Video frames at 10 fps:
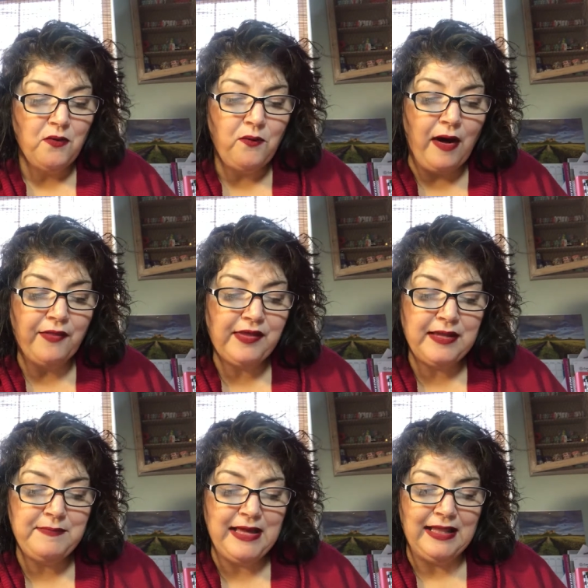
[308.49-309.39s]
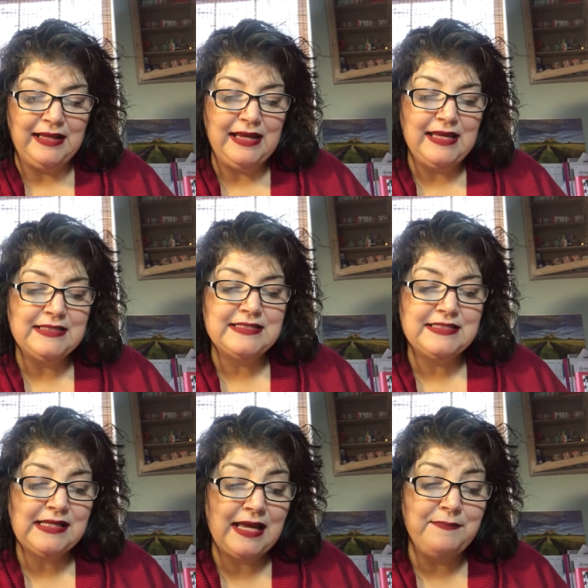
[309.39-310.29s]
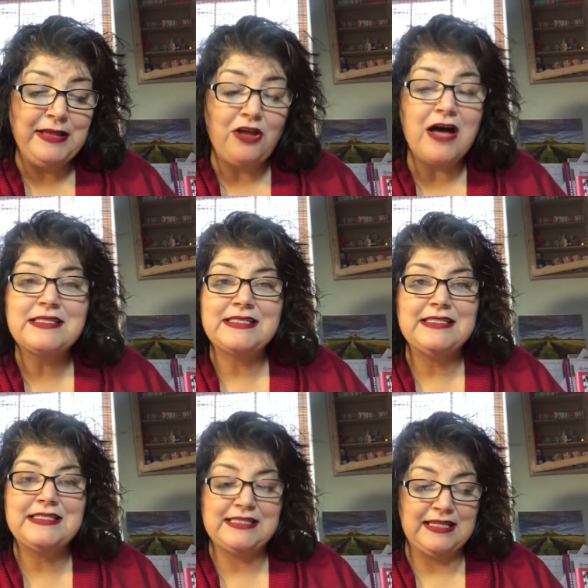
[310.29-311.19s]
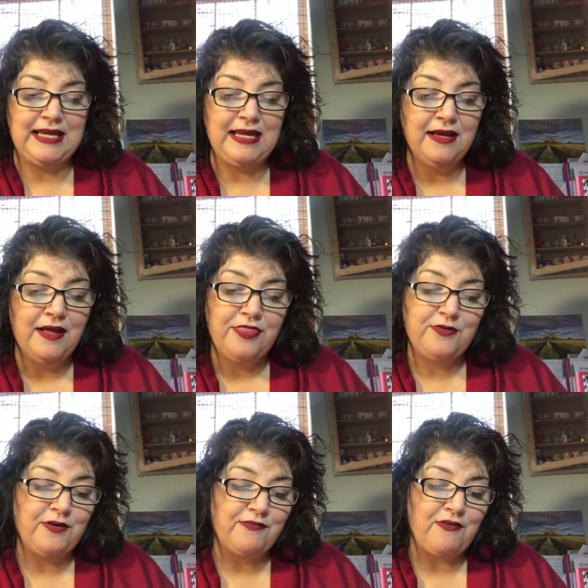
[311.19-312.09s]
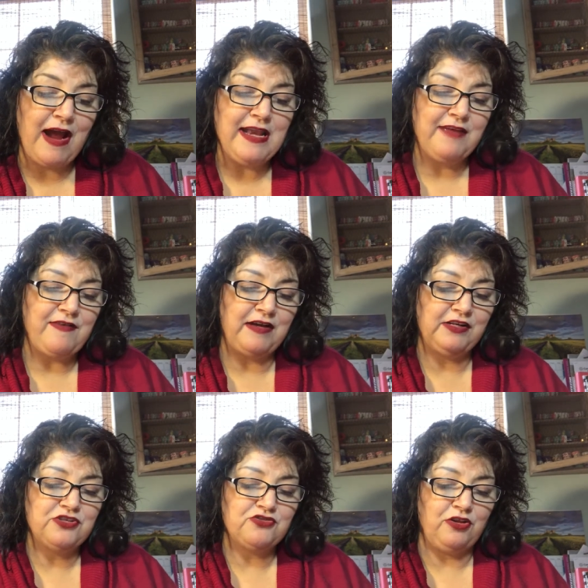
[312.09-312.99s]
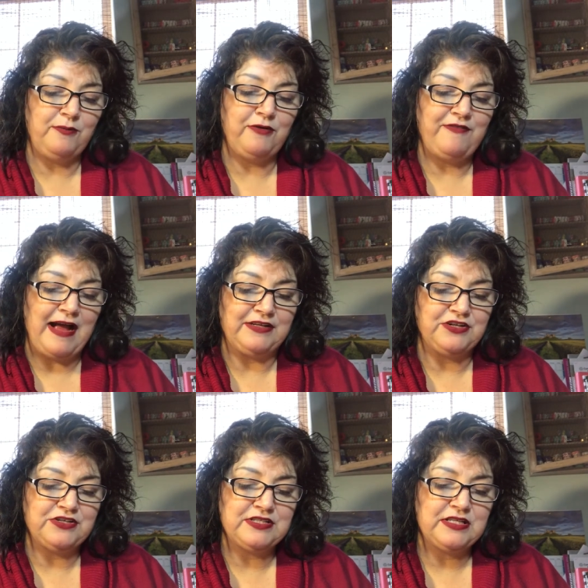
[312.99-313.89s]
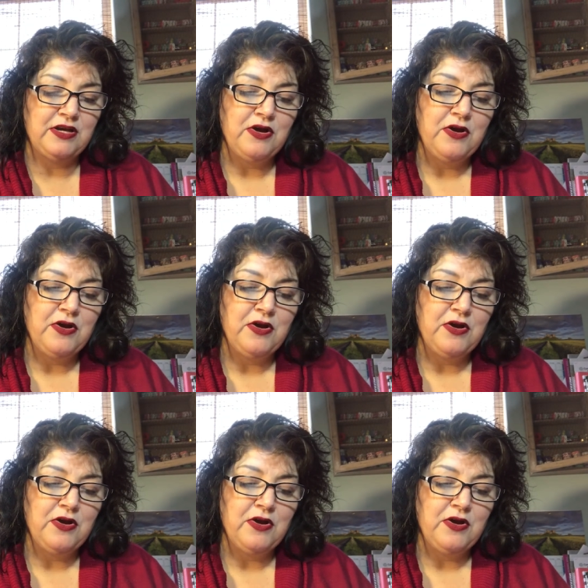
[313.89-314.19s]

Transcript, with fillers: Wealth can be, can be lost instantly through a variety of uncontrollable factors.